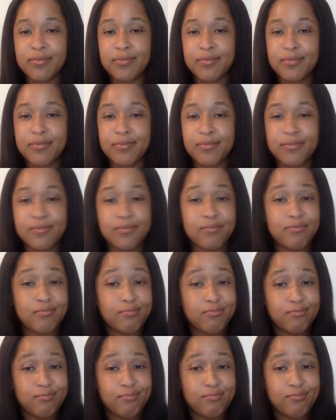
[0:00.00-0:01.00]

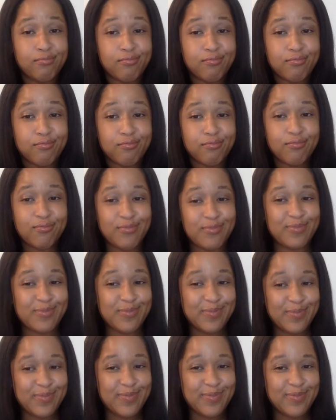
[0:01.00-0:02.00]

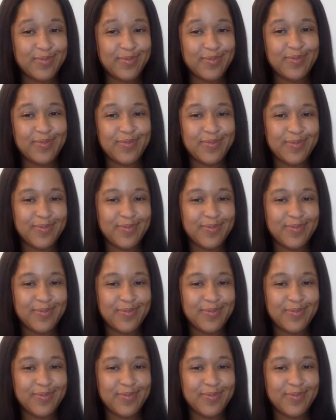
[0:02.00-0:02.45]
No one is speaking in this clip.